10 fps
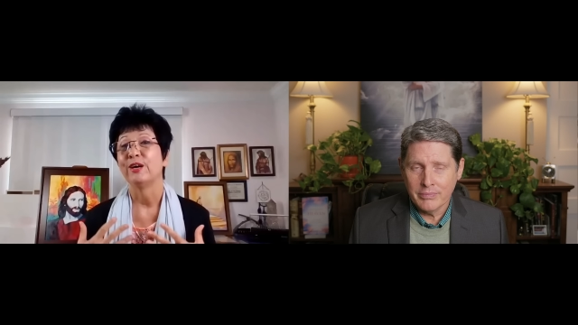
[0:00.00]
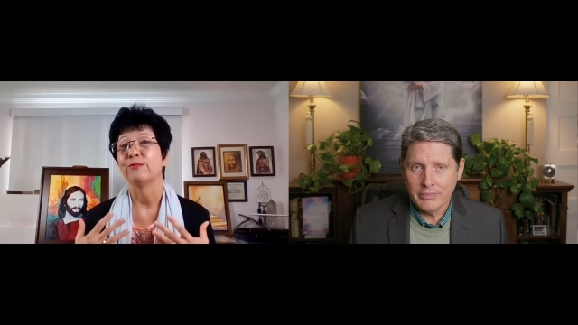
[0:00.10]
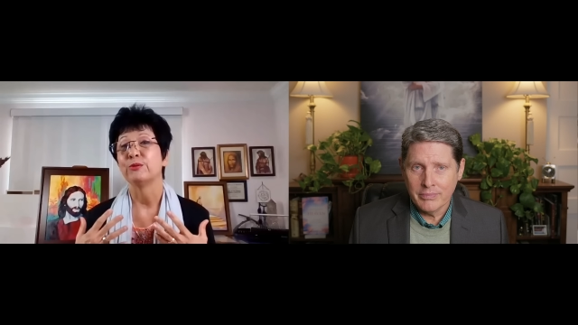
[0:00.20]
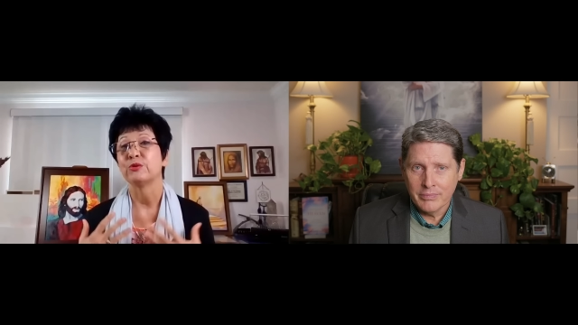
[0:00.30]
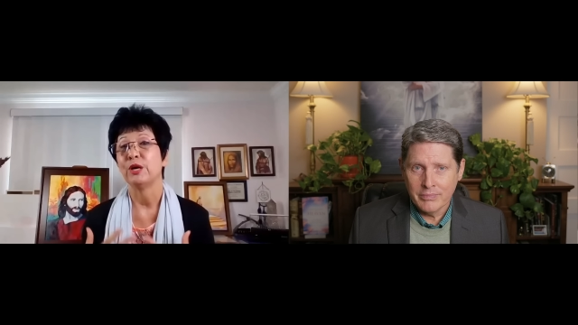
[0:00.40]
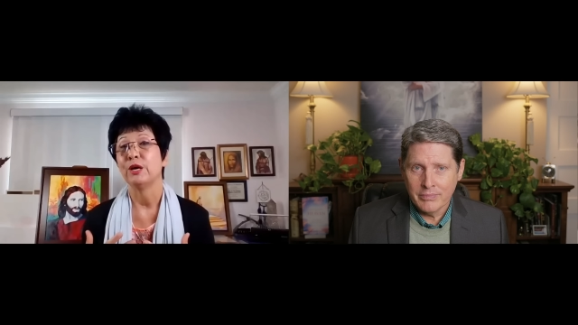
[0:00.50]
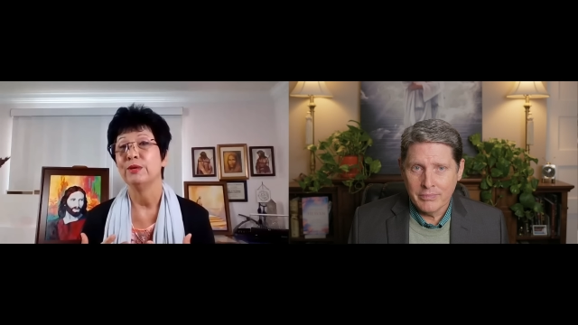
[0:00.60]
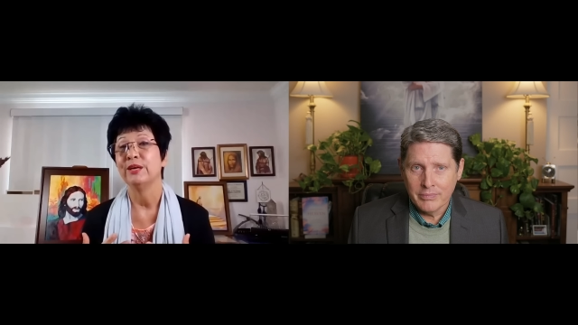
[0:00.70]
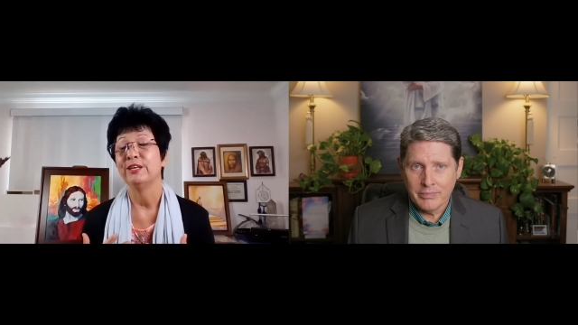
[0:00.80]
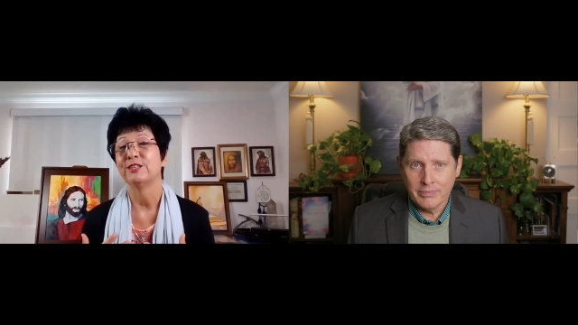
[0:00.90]
Speaker 1: of those
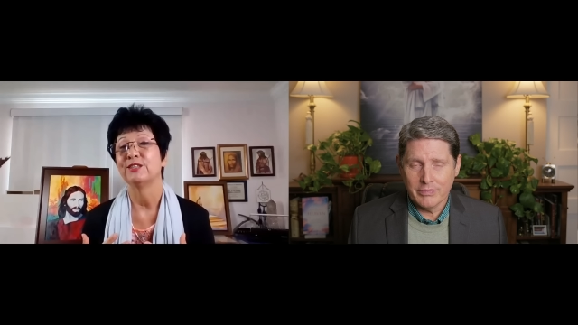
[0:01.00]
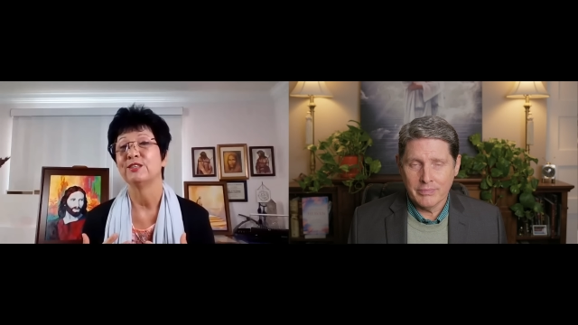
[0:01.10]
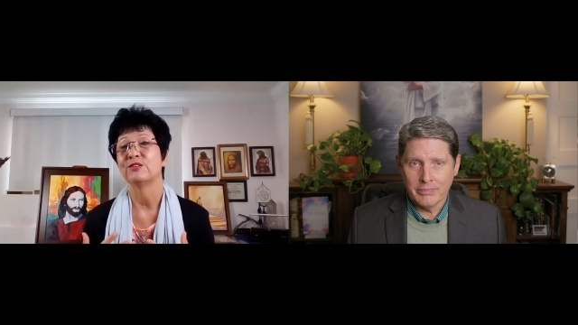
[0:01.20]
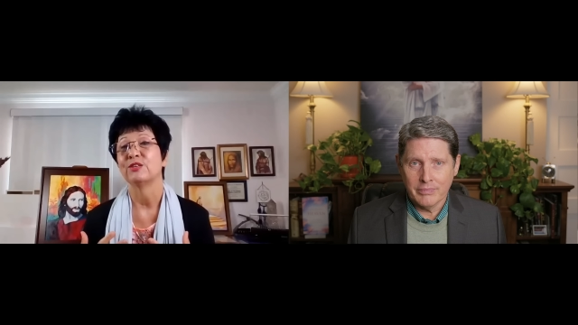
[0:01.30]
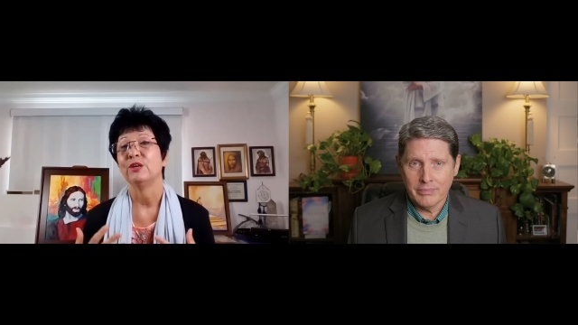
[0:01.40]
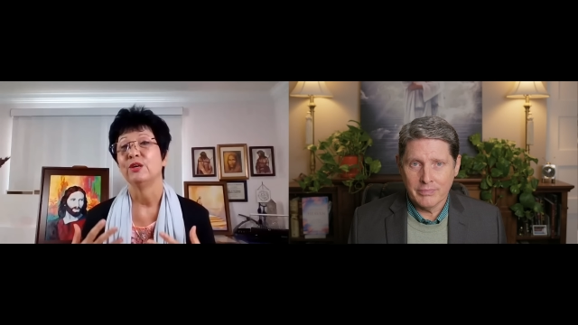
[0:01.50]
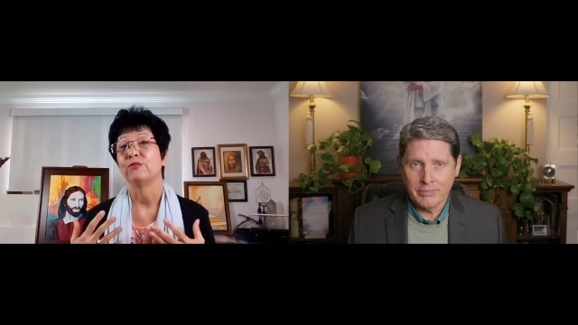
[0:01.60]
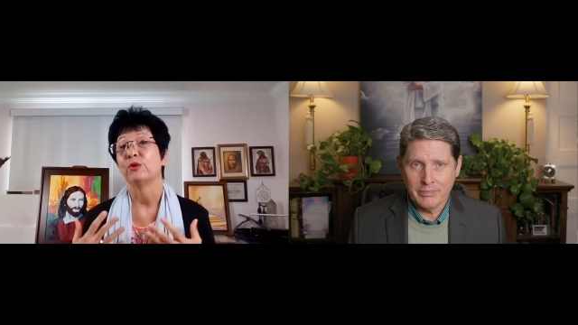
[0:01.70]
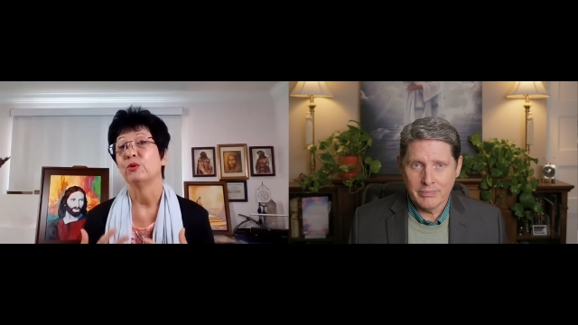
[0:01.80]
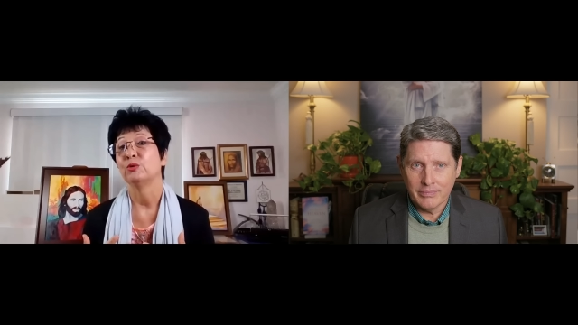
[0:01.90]
emanations of
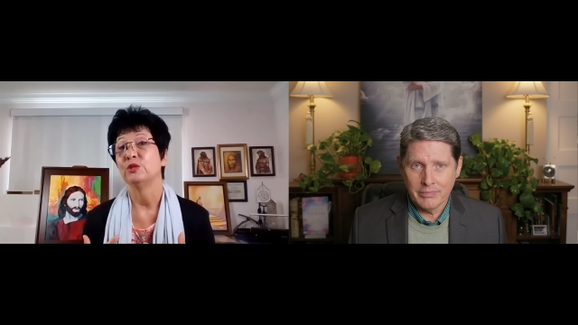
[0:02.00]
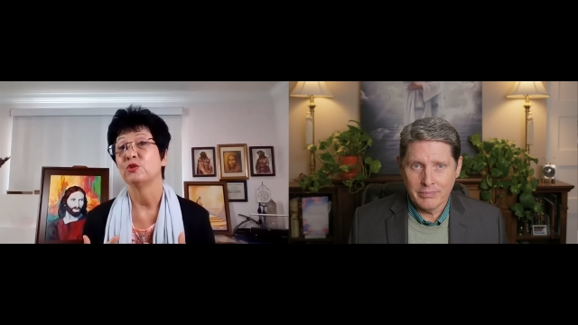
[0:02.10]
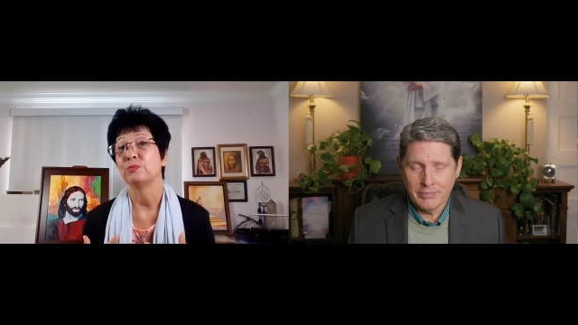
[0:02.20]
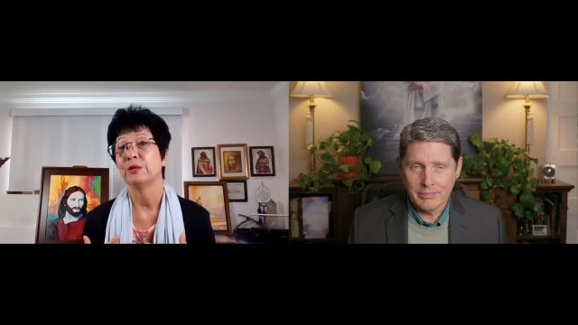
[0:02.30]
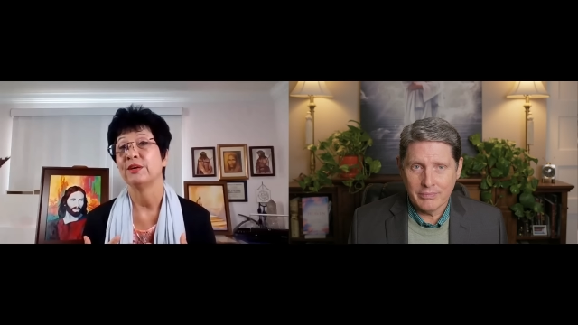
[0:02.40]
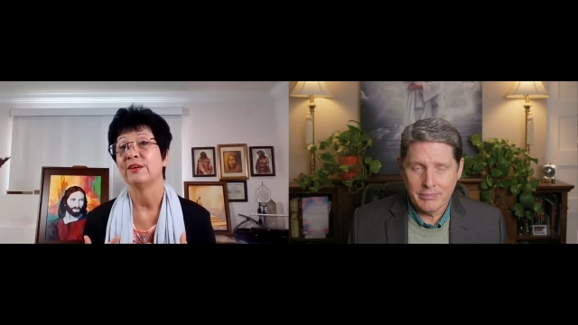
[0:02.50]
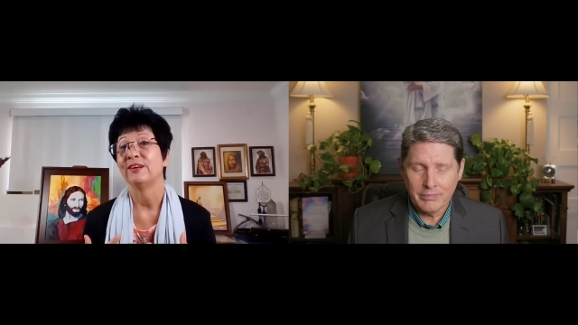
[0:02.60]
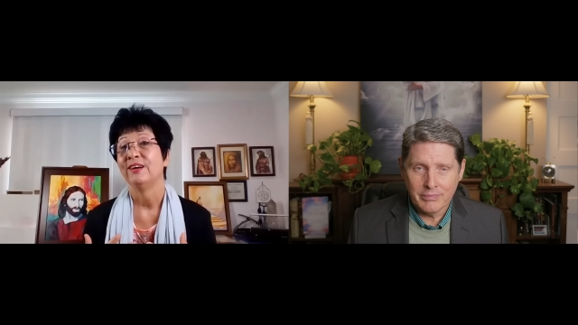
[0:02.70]
the Holy Spirit.